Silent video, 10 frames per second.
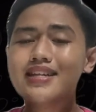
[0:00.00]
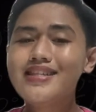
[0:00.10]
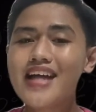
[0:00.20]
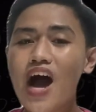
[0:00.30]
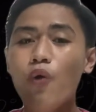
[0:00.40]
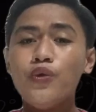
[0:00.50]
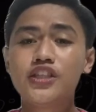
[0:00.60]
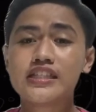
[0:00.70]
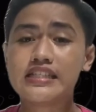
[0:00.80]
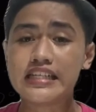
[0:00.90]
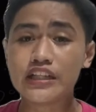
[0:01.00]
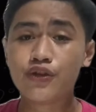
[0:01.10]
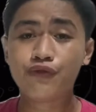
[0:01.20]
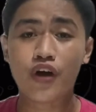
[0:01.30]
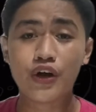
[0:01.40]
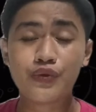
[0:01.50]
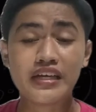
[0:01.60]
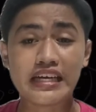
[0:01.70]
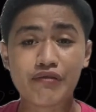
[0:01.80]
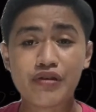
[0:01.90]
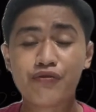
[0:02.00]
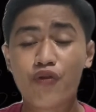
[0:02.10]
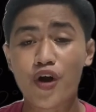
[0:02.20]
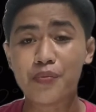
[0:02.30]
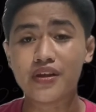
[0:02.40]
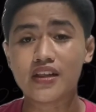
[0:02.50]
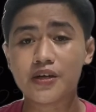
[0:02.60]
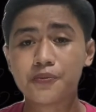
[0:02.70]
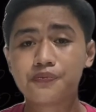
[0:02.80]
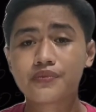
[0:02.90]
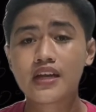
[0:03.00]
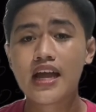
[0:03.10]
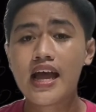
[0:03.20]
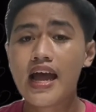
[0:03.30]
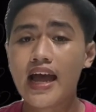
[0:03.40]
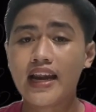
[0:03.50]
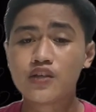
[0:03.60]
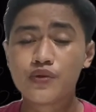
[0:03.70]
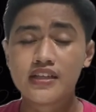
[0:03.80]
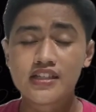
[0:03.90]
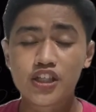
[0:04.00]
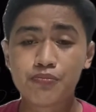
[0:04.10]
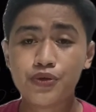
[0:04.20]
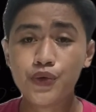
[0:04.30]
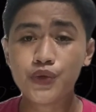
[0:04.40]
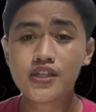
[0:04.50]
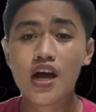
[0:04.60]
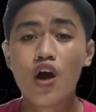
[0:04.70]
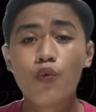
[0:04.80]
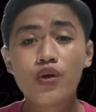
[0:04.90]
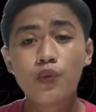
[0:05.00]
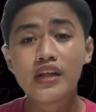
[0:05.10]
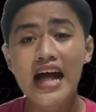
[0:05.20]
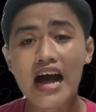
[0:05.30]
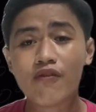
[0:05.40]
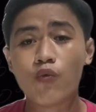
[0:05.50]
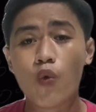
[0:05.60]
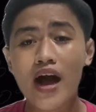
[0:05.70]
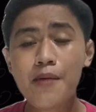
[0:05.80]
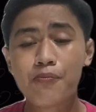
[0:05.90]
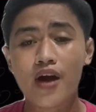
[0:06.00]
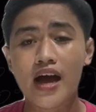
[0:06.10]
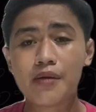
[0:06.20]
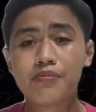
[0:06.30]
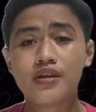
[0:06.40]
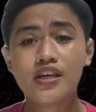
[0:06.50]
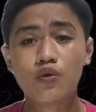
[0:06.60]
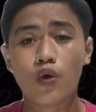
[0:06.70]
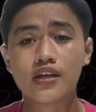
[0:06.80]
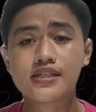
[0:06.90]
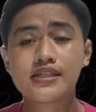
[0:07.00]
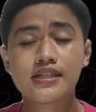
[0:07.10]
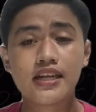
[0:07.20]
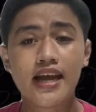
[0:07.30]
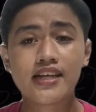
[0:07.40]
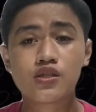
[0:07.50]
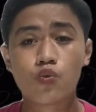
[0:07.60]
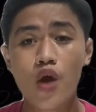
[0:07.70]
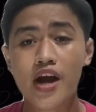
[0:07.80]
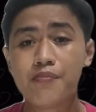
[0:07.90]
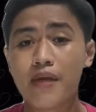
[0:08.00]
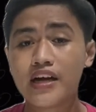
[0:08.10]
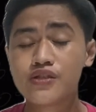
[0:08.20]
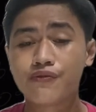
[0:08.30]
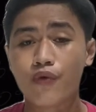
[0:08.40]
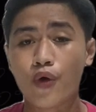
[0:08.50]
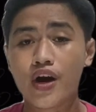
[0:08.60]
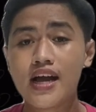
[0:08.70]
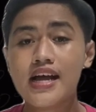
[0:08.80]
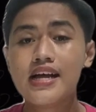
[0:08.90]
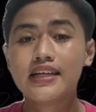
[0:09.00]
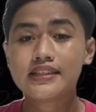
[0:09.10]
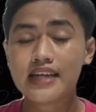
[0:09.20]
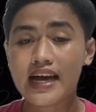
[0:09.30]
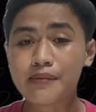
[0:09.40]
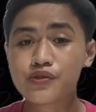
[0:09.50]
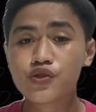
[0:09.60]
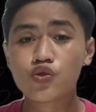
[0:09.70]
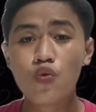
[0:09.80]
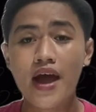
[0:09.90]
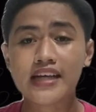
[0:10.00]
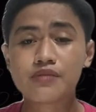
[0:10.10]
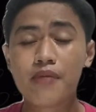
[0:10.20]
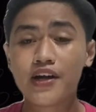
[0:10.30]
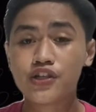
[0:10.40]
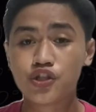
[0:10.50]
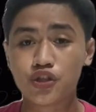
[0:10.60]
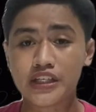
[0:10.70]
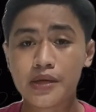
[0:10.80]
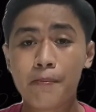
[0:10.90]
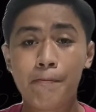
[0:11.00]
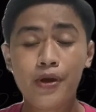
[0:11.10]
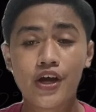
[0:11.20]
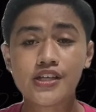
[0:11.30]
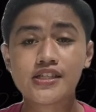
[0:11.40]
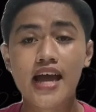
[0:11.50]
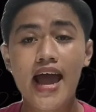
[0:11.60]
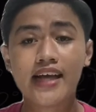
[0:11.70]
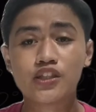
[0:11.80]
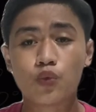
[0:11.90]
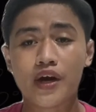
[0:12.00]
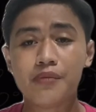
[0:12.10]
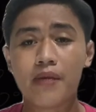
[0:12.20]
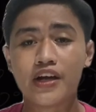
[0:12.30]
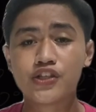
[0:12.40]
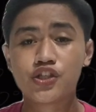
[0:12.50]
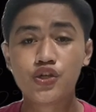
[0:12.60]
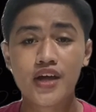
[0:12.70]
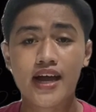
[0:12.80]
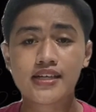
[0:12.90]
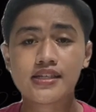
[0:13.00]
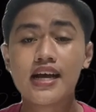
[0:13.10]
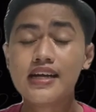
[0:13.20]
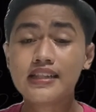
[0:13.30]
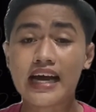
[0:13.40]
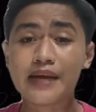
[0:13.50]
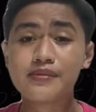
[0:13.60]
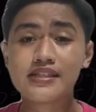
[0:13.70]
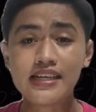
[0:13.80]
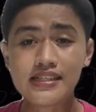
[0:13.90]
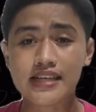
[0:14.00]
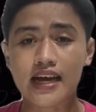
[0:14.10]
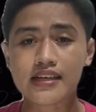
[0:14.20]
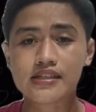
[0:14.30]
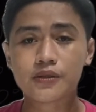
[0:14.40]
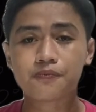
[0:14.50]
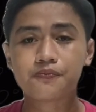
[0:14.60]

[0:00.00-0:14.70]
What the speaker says: Now we just need to follow the given formula. And as we distribute, we will have y prime equals 3x squared minus 4 times 2x minus 3 plus x squared minus 3x times 6x.